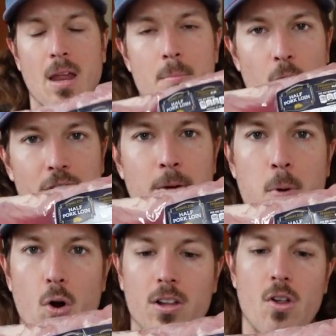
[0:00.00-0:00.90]
But with the
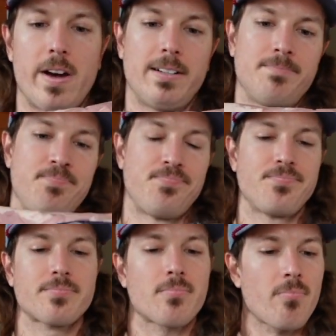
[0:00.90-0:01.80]
pork loin,
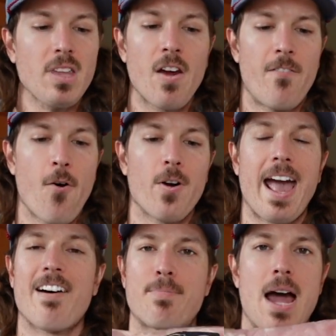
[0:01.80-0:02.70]

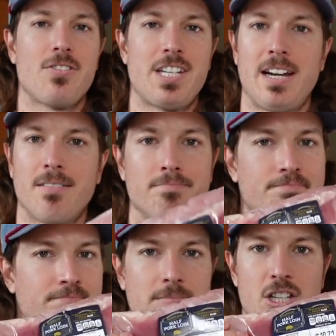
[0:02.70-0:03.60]
4.5 pounds here,
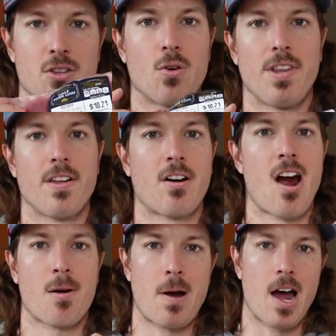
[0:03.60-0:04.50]
just throw it in the
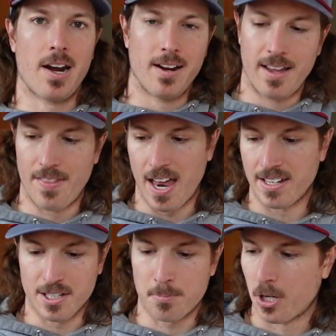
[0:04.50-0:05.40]
crock pot and then
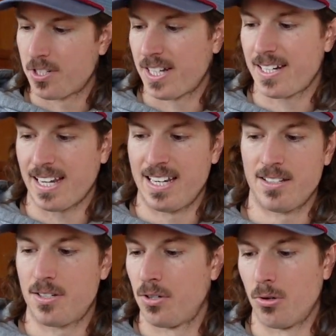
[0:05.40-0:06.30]
disperse it
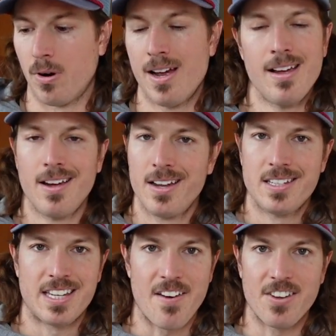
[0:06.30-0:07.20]
into
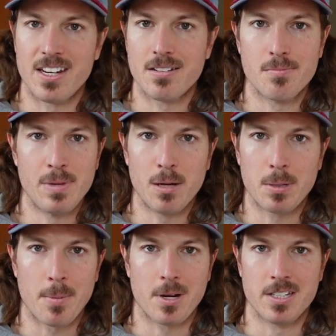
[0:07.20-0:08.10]
7 meal
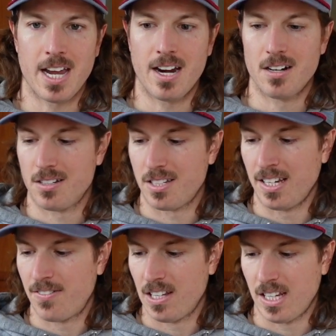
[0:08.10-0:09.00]
prep containers
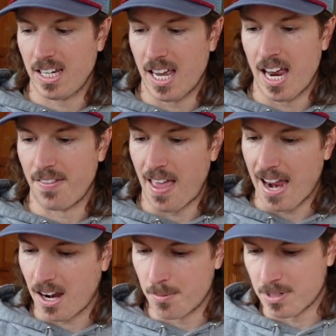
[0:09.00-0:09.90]
evenly, and
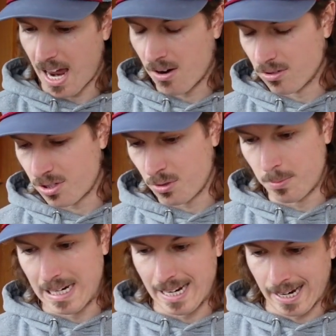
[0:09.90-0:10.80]
that comes out to
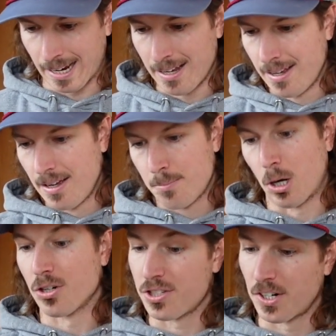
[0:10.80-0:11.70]
being,
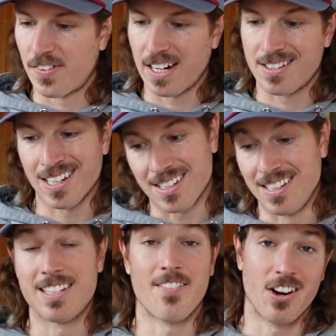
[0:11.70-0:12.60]
per serving,
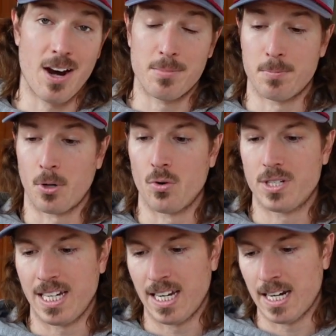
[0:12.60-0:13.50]
67 grams of
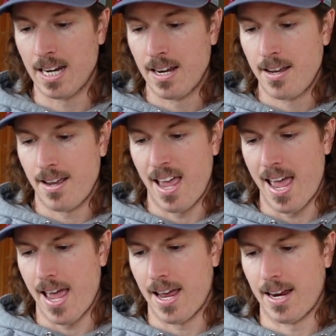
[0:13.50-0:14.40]
protein
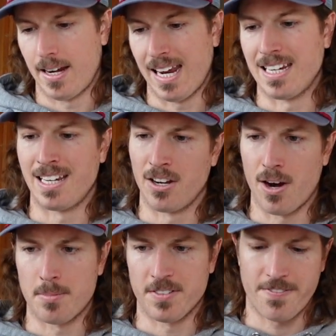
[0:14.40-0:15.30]
and 18
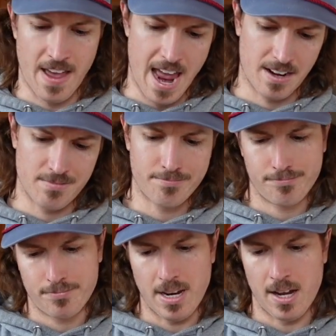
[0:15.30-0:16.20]
grams of fat.
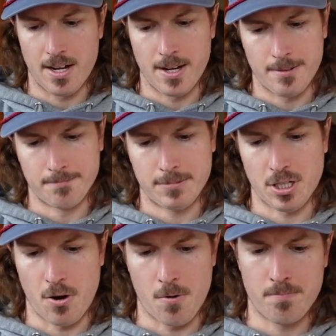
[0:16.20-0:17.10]

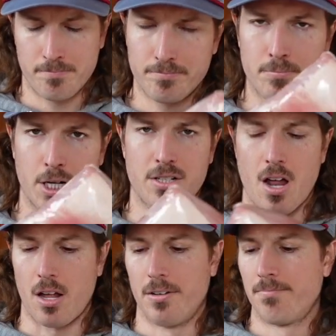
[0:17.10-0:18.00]
So pretty
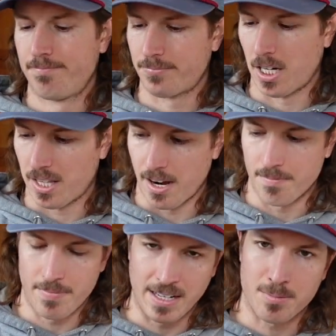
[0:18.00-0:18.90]
solid right there.
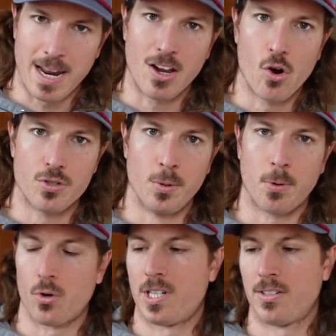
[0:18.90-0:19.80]
That's my go-to
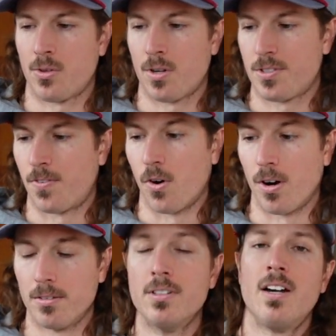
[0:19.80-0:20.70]
protein source
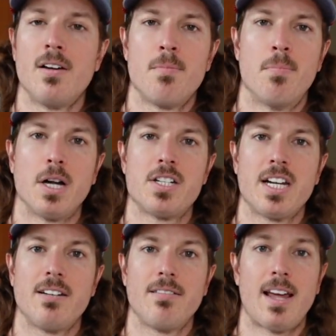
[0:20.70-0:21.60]
for
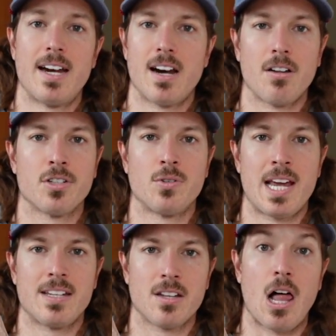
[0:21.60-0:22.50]
budget, and it also
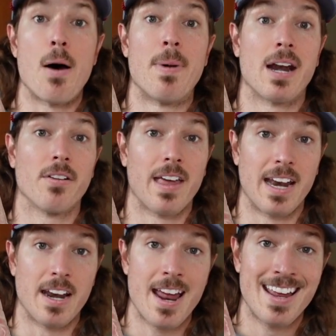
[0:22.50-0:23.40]
tastes a lot better
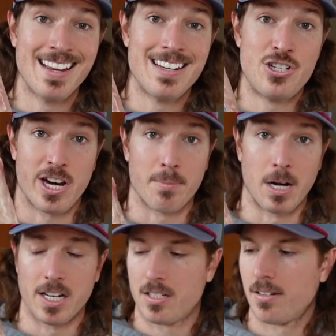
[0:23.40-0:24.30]
than chicken
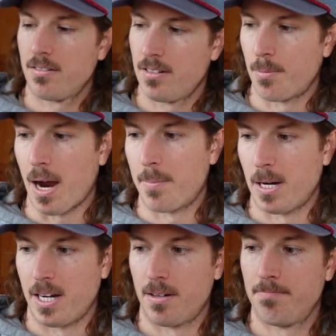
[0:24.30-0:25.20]
breast, in my
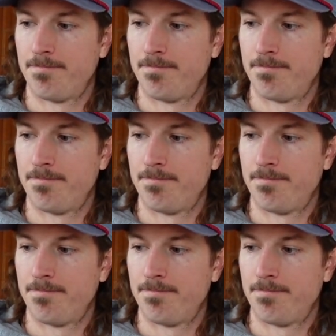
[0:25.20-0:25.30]
opinion.